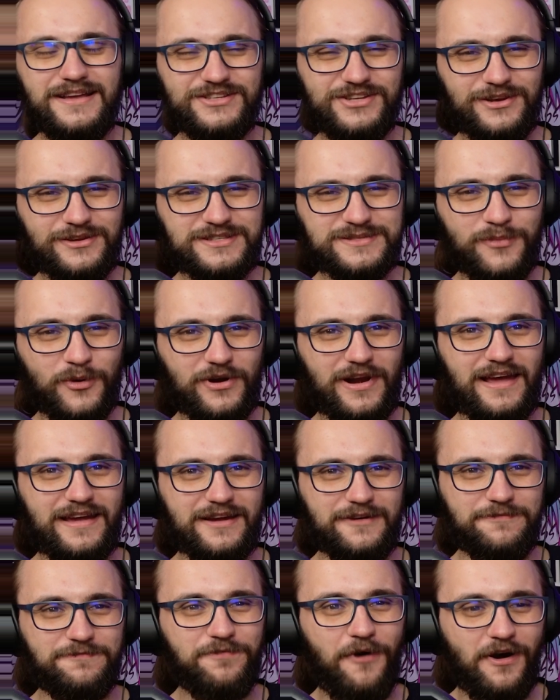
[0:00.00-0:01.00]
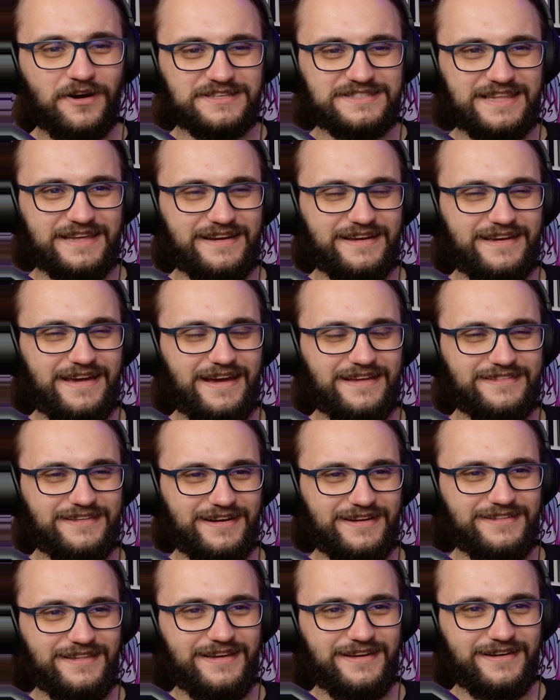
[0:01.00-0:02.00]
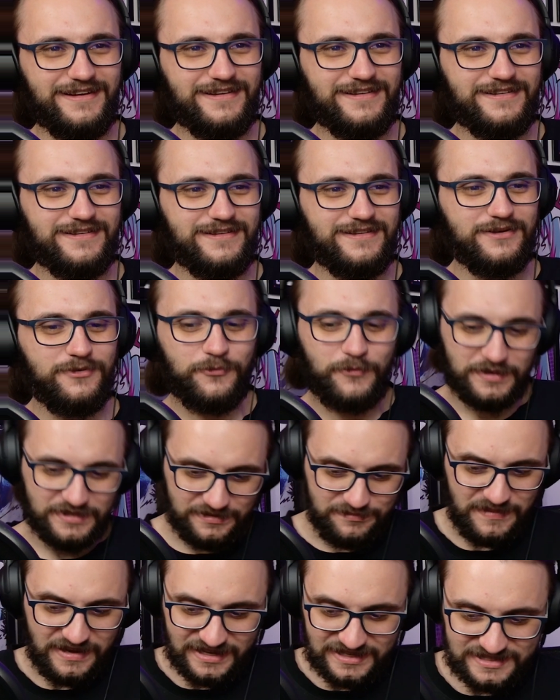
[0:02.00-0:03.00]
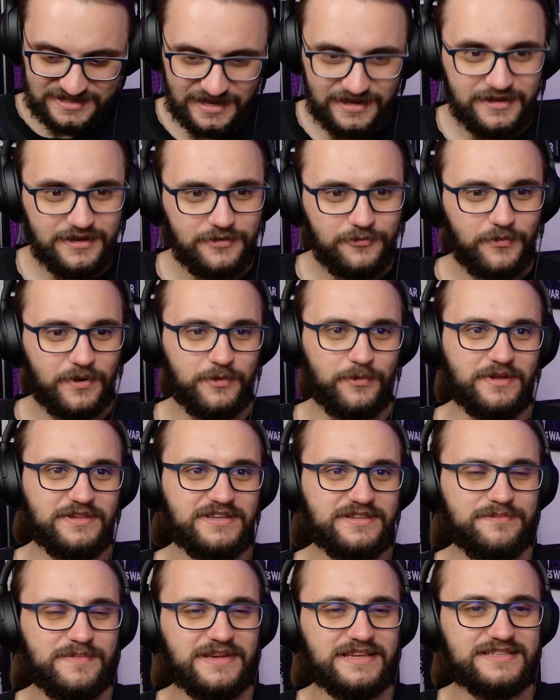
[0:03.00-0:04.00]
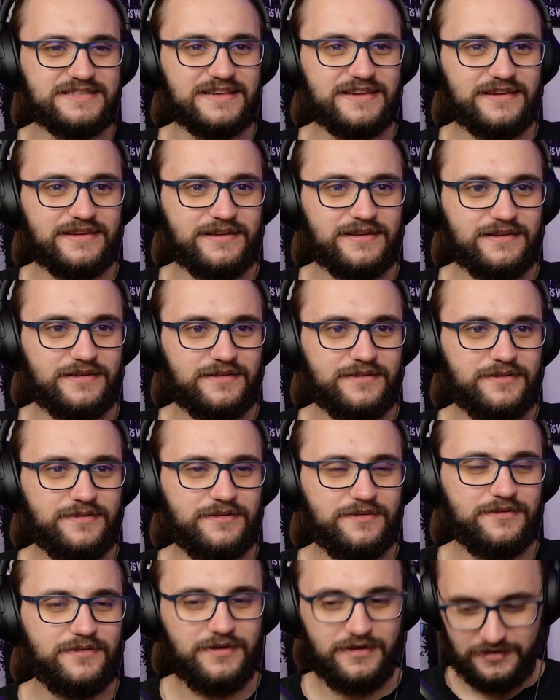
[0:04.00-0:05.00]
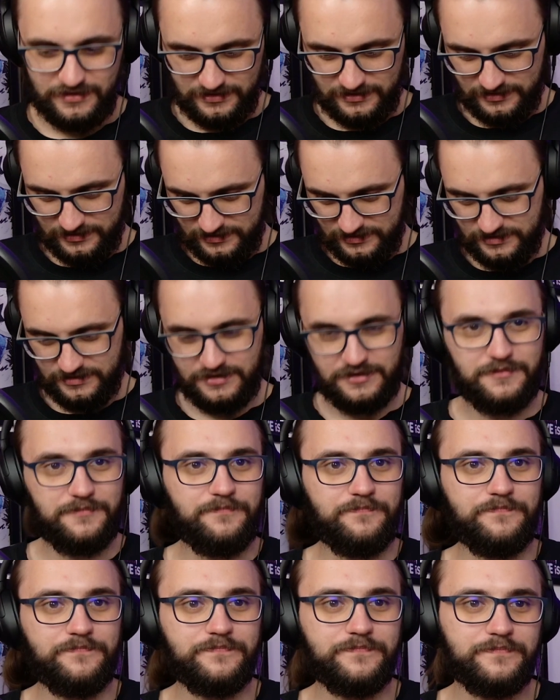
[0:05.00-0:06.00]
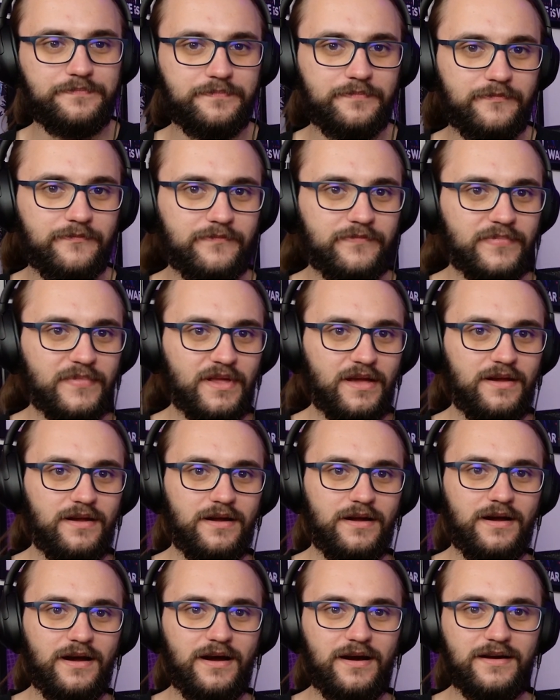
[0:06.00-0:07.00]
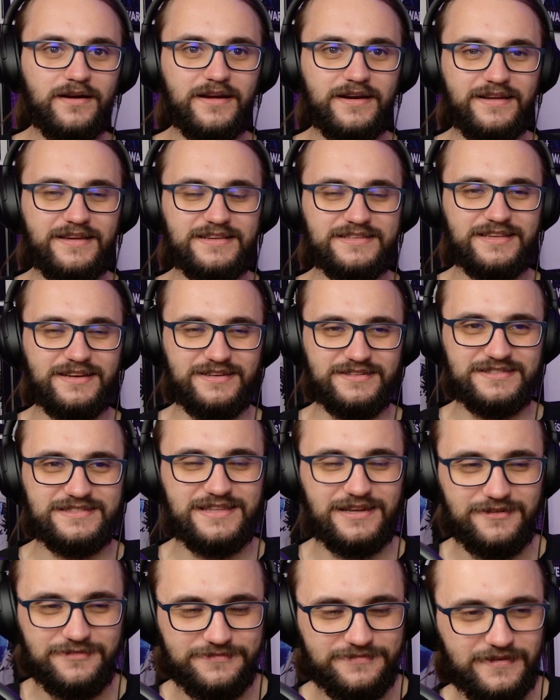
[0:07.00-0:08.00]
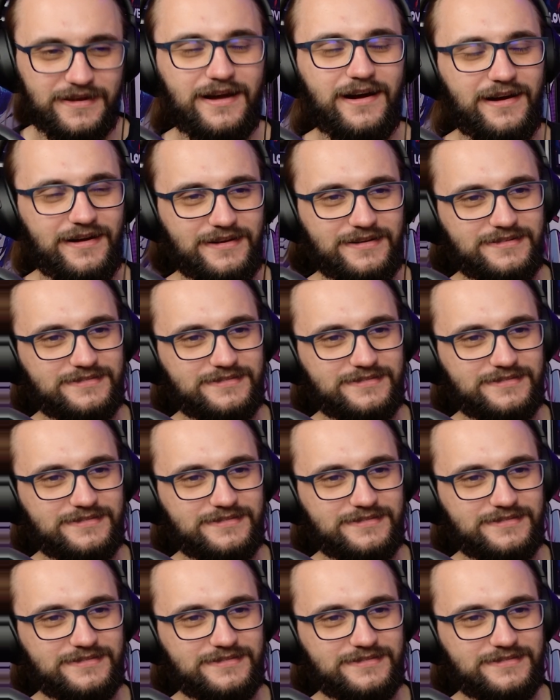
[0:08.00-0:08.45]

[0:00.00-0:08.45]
She does not. She looks more like a fox than a cat right there. What did Miki say? Wait, what did Miki say? Hugger and kiss her and stuff. I